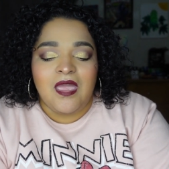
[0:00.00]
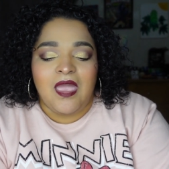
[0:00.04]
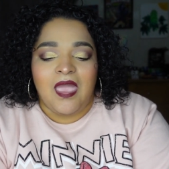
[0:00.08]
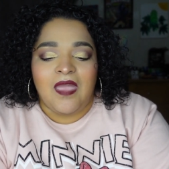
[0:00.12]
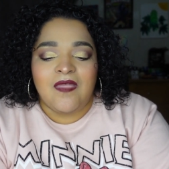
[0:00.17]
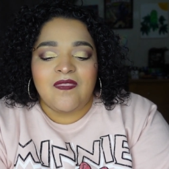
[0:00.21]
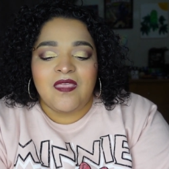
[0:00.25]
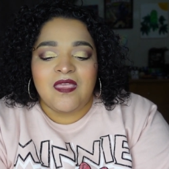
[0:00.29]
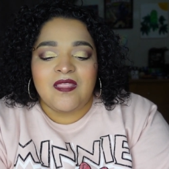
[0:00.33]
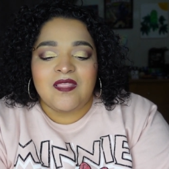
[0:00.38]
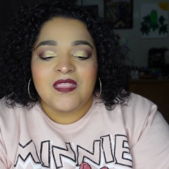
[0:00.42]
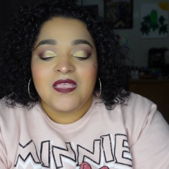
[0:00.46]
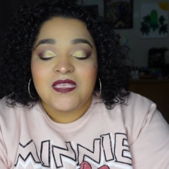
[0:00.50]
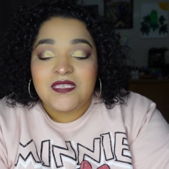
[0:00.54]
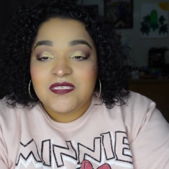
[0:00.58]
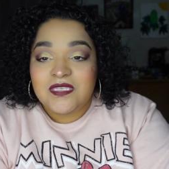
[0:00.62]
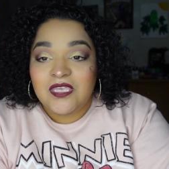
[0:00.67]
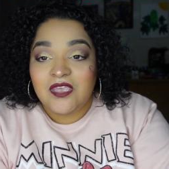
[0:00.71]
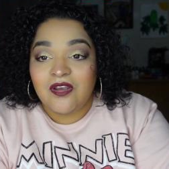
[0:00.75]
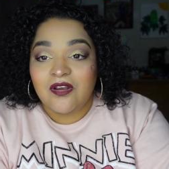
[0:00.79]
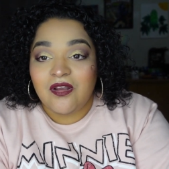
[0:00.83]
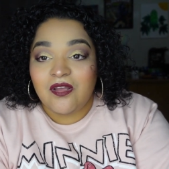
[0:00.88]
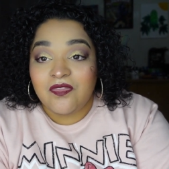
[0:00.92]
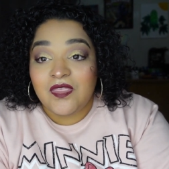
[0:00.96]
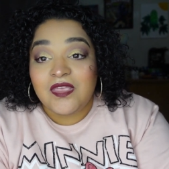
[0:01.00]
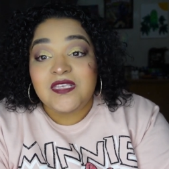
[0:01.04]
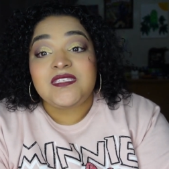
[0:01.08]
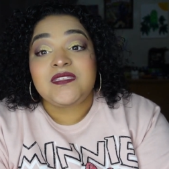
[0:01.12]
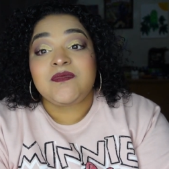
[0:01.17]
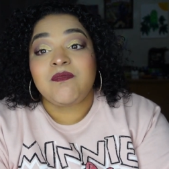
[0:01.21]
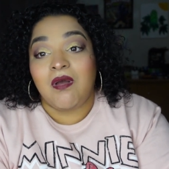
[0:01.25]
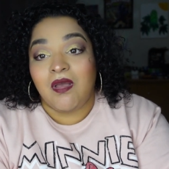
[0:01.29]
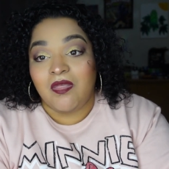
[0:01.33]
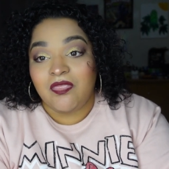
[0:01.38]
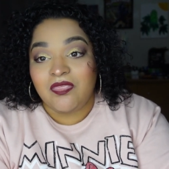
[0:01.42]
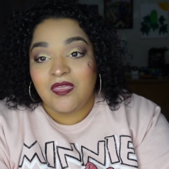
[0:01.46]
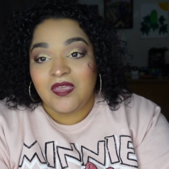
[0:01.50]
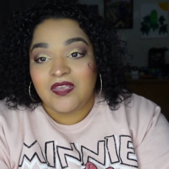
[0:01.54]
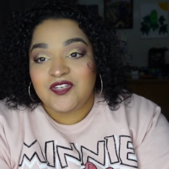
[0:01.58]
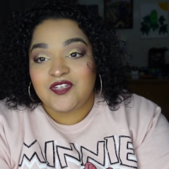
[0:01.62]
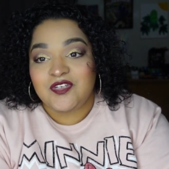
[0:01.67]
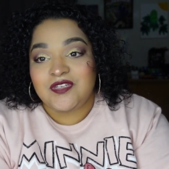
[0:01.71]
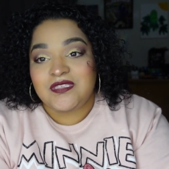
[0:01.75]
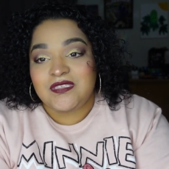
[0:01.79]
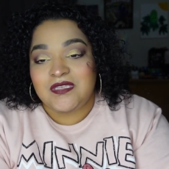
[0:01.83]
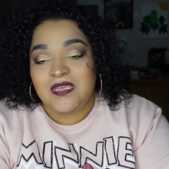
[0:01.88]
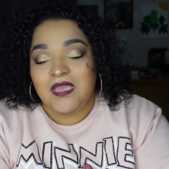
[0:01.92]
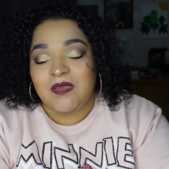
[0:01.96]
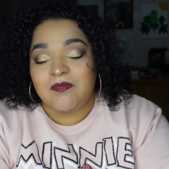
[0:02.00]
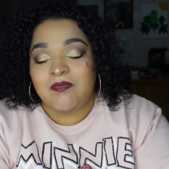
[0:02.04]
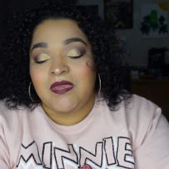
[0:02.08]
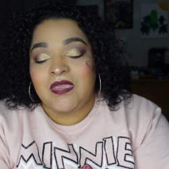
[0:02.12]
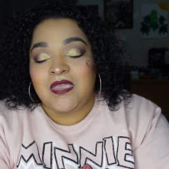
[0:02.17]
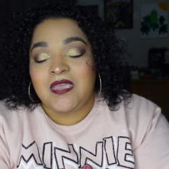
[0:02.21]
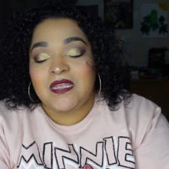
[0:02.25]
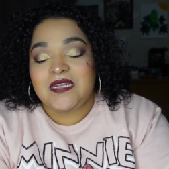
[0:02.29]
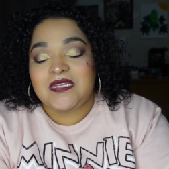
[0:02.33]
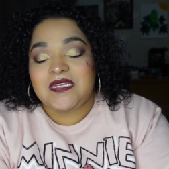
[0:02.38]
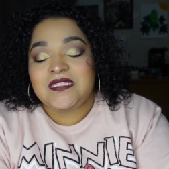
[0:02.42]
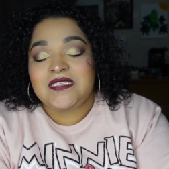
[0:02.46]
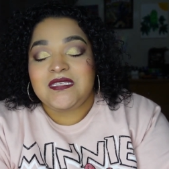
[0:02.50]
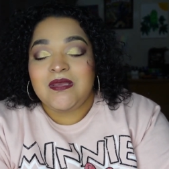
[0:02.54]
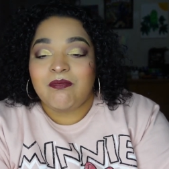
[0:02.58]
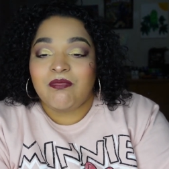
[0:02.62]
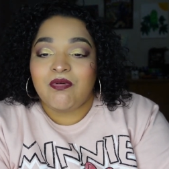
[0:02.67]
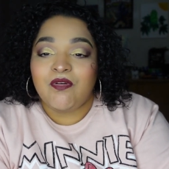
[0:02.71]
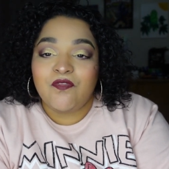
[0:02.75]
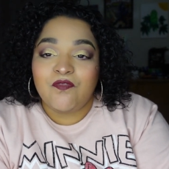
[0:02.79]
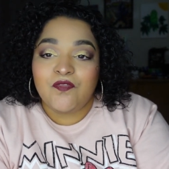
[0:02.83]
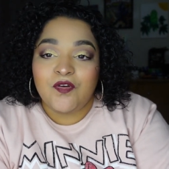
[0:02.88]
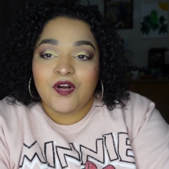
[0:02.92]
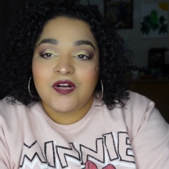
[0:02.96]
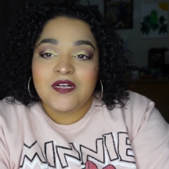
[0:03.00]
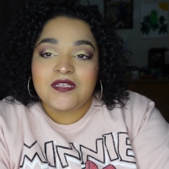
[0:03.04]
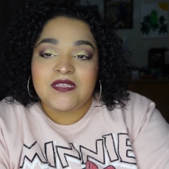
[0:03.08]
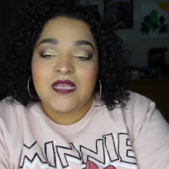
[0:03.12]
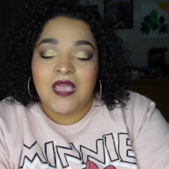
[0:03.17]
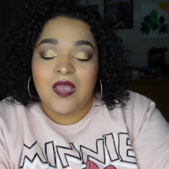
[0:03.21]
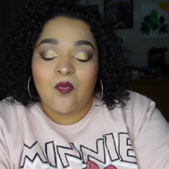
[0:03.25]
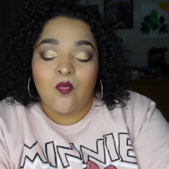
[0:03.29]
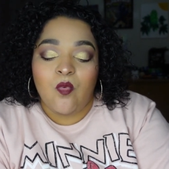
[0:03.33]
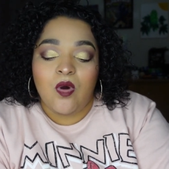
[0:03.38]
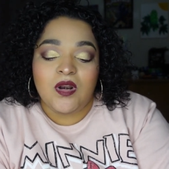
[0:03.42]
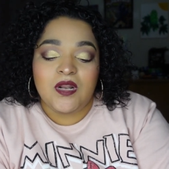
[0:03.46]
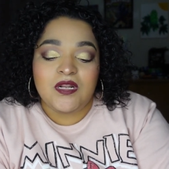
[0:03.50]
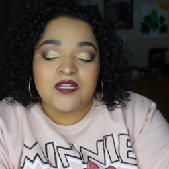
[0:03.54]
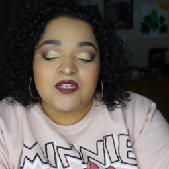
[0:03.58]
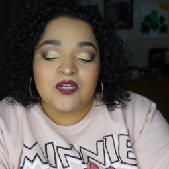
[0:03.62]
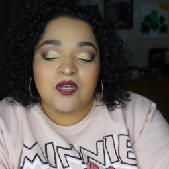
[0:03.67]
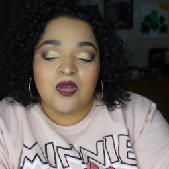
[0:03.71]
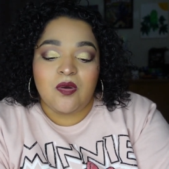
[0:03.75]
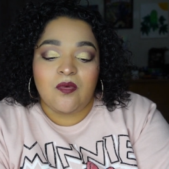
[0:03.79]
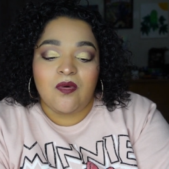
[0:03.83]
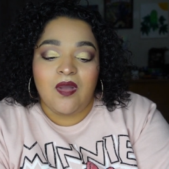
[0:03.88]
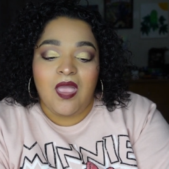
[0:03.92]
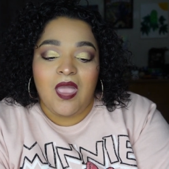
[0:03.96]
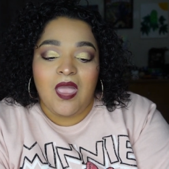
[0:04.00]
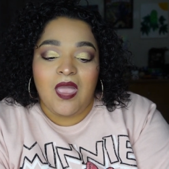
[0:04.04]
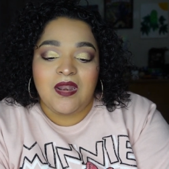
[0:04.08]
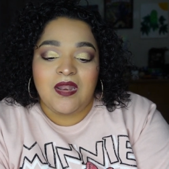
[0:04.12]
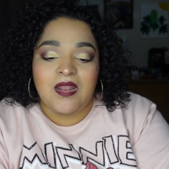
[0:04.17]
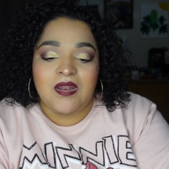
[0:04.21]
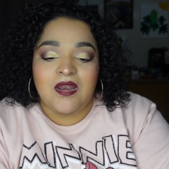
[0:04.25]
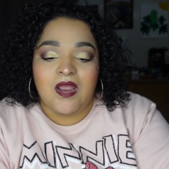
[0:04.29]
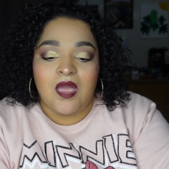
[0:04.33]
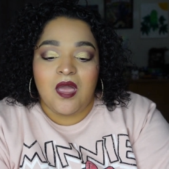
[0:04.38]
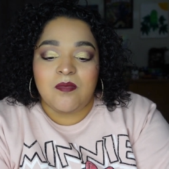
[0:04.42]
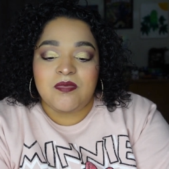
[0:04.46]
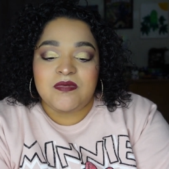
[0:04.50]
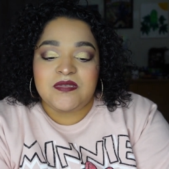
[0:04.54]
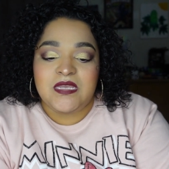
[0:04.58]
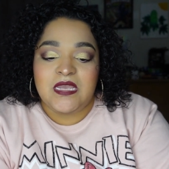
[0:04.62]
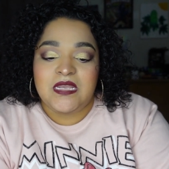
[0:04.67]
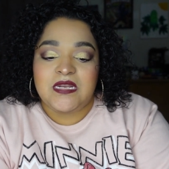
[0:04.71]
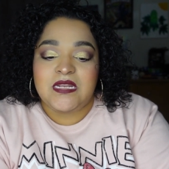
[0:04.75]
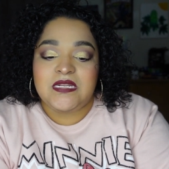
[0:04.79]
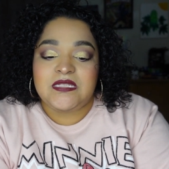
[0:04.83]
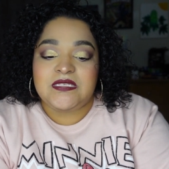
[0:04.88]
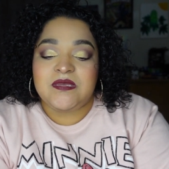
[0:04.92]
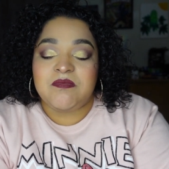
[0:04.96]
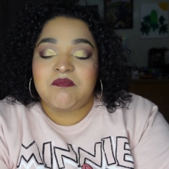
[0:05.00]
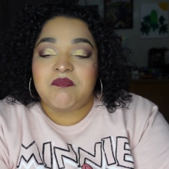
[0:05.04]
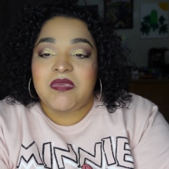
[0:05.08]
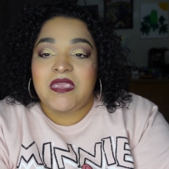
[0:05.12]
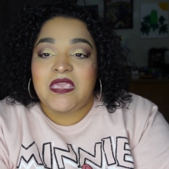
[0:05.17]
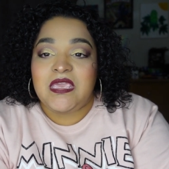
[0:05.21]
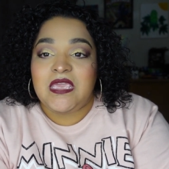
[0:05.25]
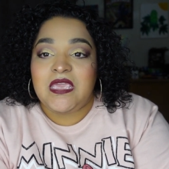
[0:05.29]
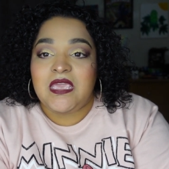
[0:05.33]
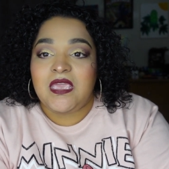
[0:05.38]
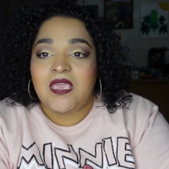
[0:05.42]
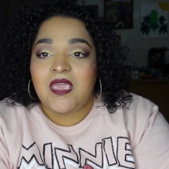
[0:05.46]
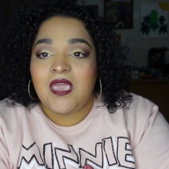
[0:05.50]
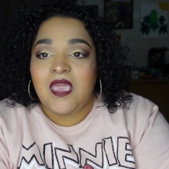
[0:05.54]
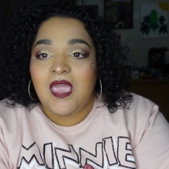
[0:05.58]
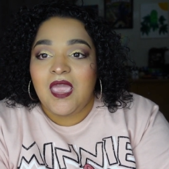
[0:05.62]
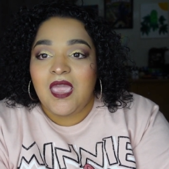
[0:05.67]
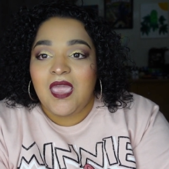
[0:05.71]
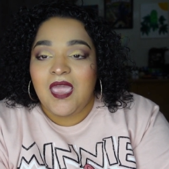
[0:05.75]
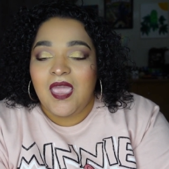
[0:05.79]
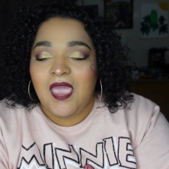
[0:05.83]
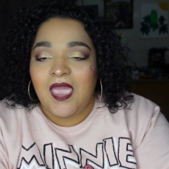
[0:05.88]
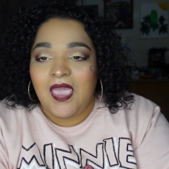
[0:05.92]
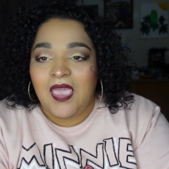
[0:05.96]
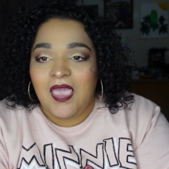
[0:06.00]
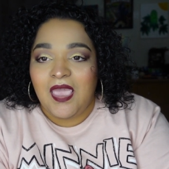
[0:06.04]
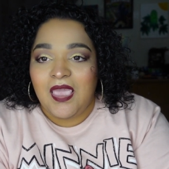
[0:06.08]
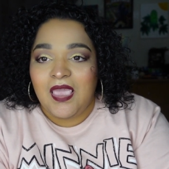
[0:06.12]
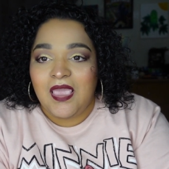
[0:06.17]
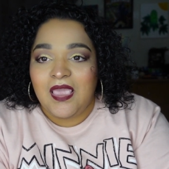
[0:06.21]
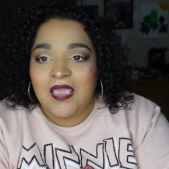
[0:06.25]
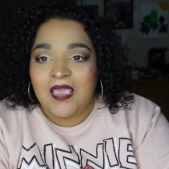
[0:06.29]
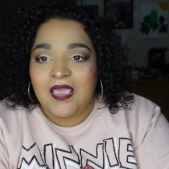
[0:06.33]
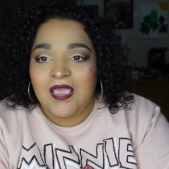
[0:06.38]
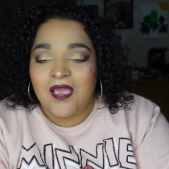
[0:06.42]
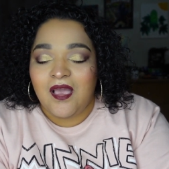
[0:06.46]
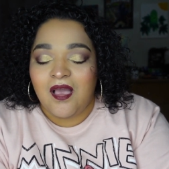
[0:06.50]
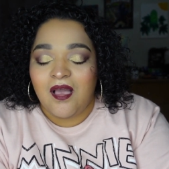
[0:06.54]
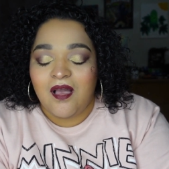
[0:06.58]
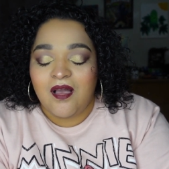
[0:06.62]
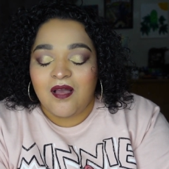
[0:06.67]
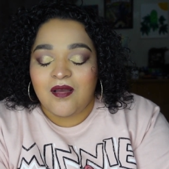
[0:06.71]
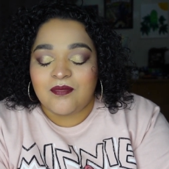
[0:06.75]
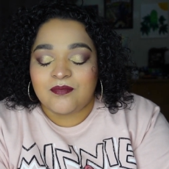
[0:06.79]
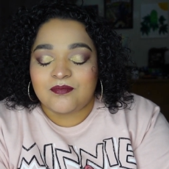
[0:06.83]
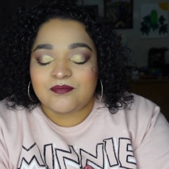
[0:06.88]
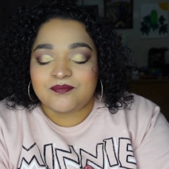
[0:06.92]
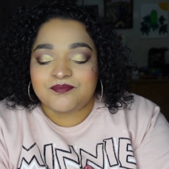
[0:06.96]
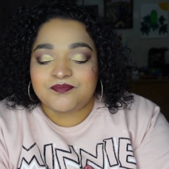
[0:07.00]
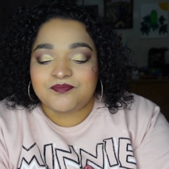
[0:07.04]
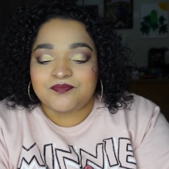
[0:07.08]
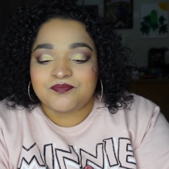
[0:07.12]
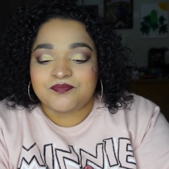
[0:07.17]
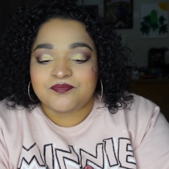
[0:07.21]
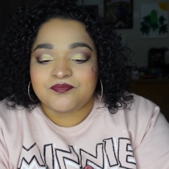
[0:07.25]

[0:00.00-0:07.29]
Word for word: And then this year, this month, I should say, being at December 1st, I wanted to go ahead and update it to be a um,